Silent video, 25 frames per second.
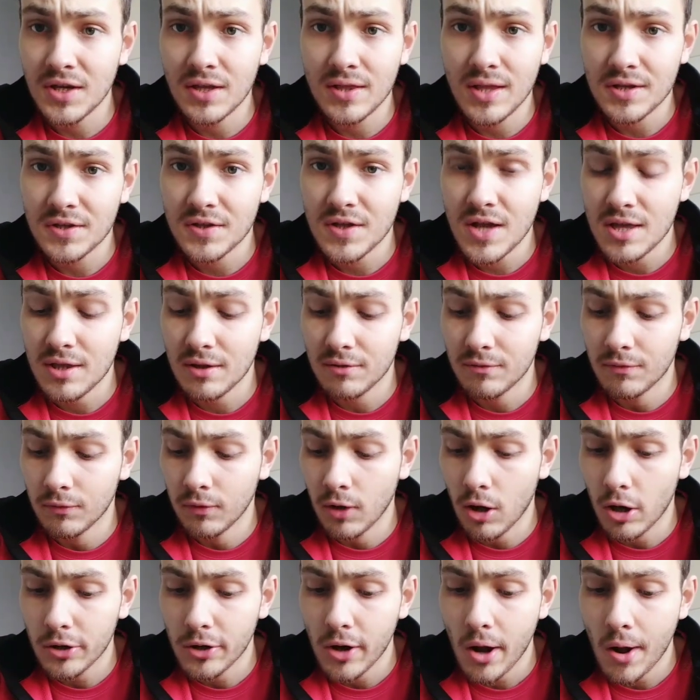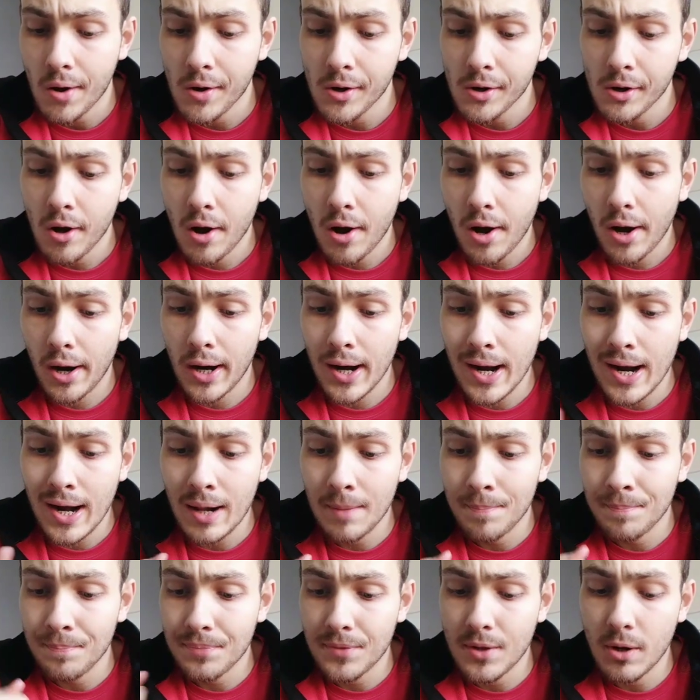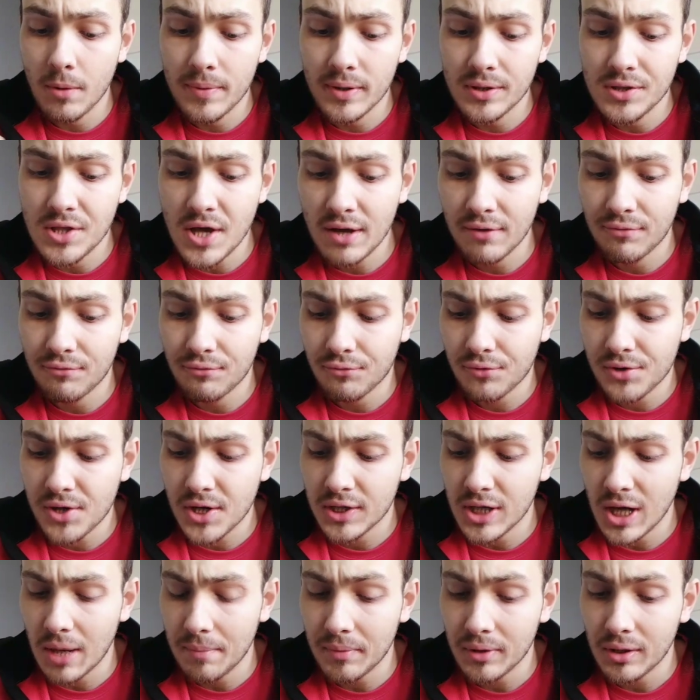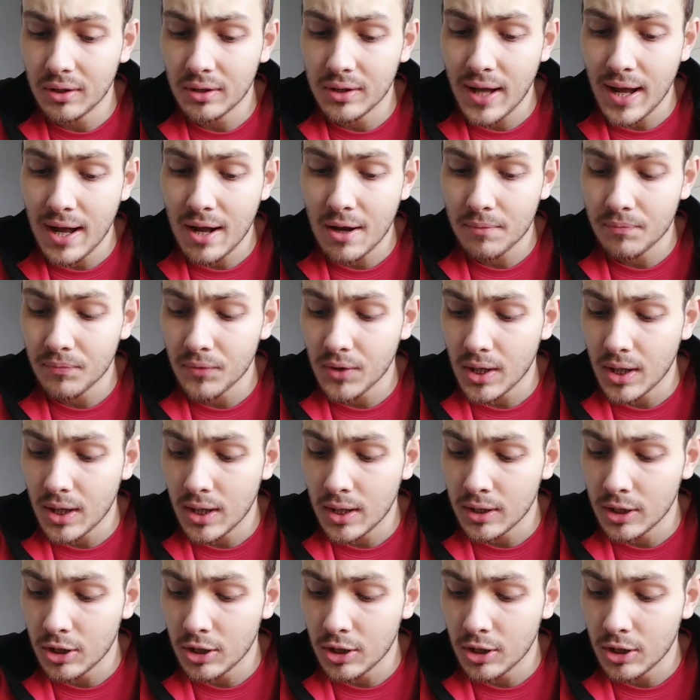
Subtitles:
That's the end of the vlog. And there'll be day 3 coming down.